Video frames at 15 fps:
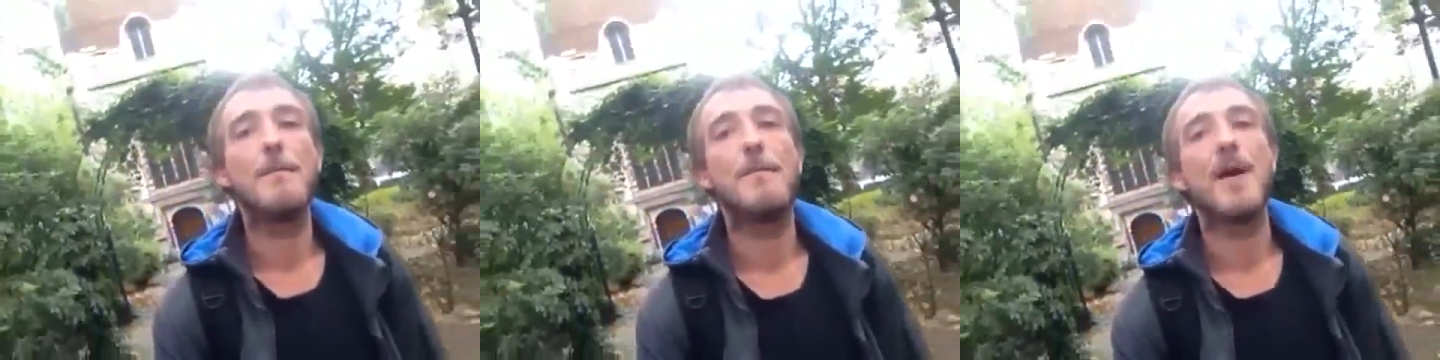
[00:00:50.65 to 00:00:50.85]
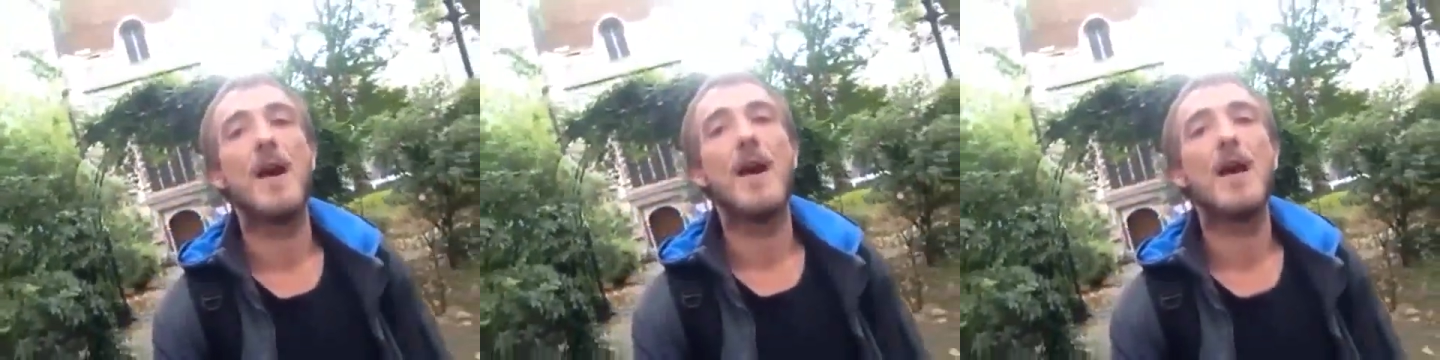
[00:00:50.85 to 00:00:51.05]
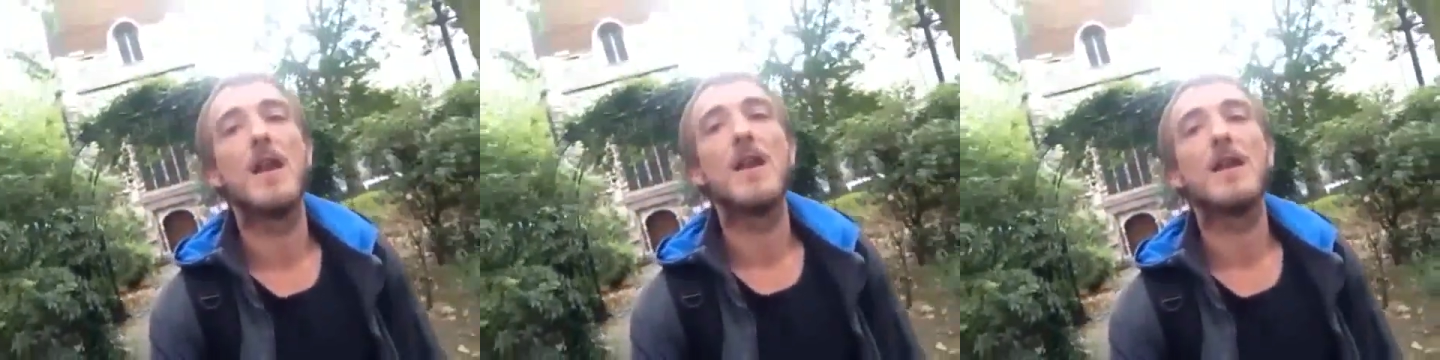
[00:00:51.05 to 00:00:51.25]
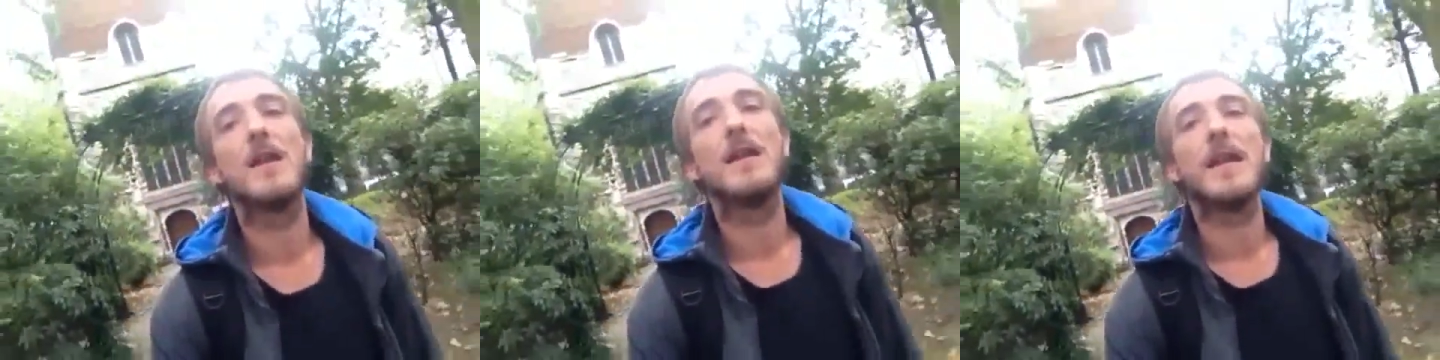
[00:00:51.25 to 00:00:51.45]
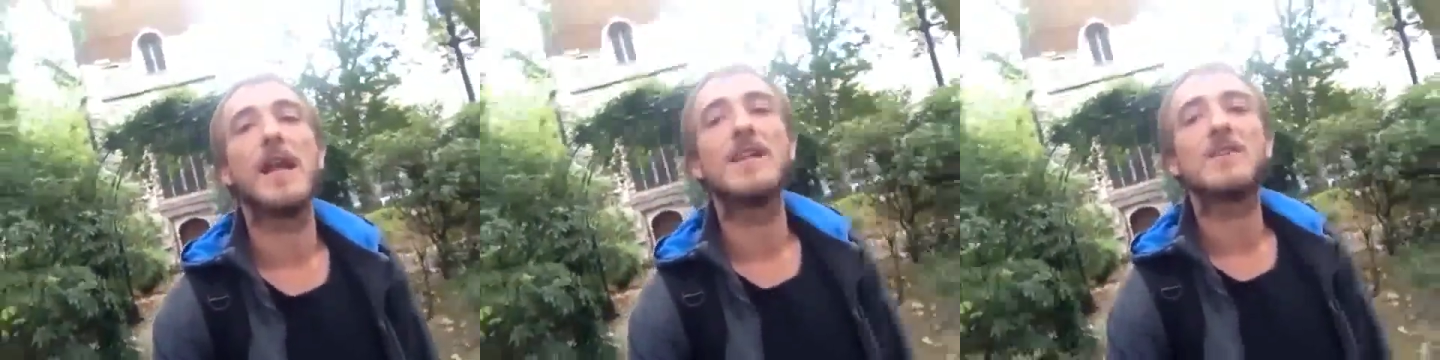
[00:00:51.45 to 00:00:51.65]
burn,
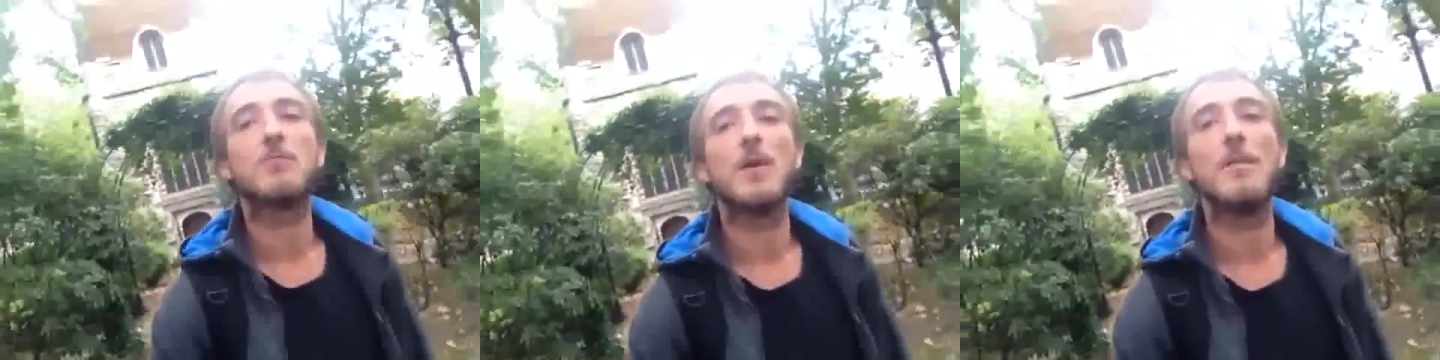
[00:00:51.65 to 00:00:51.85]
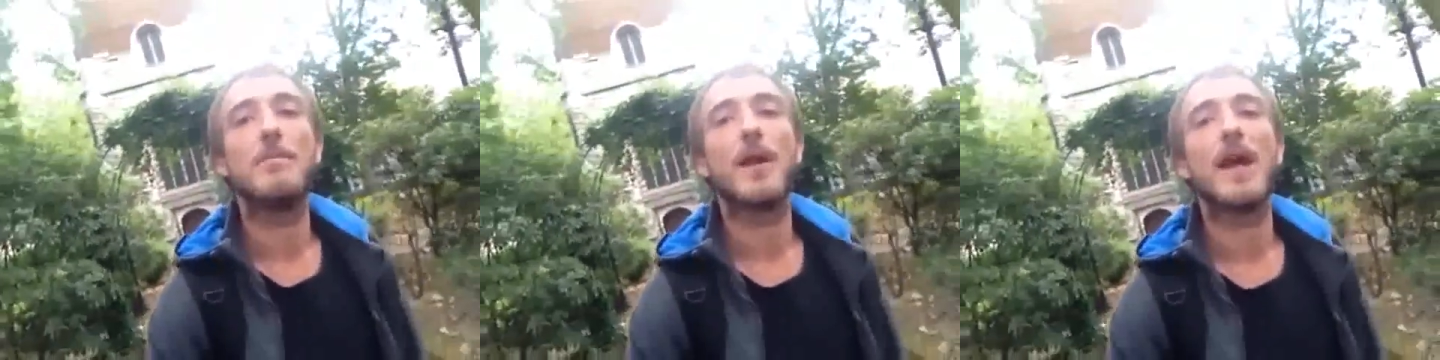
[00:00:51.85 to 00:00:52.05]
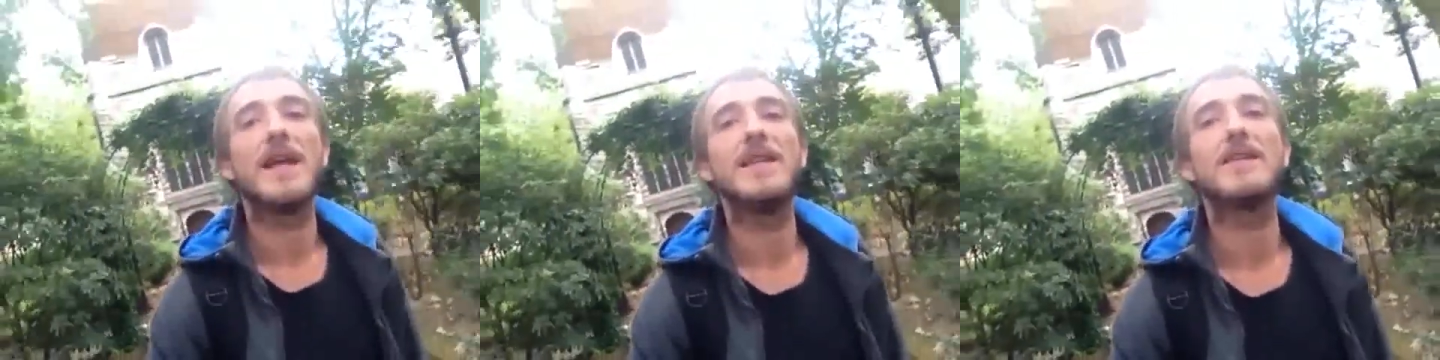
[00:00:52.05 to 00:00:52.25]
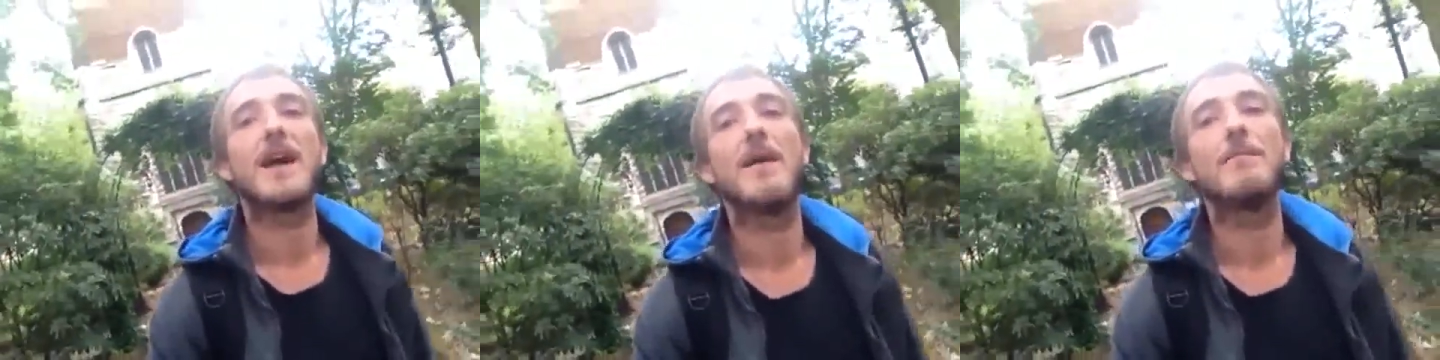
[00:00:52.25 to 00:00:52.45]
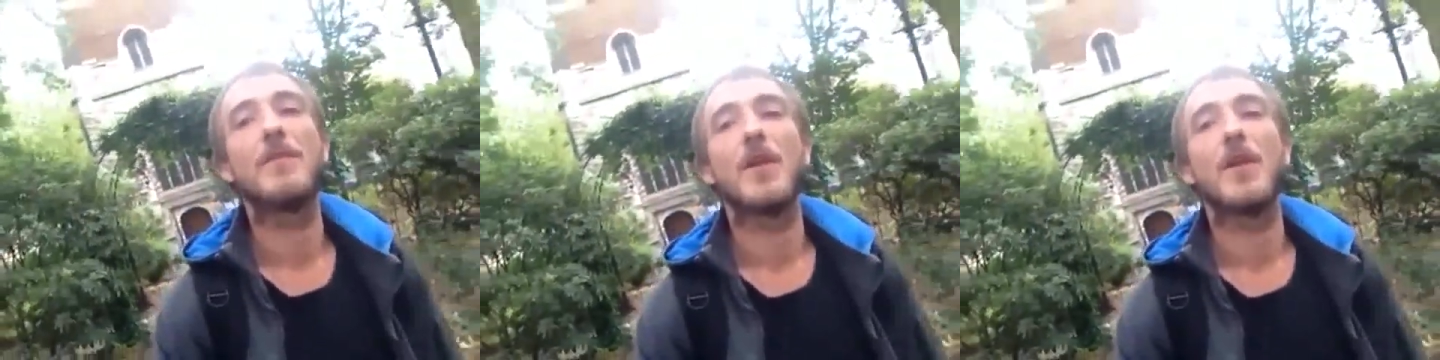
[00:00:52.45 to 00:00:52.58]
yes, we blaze up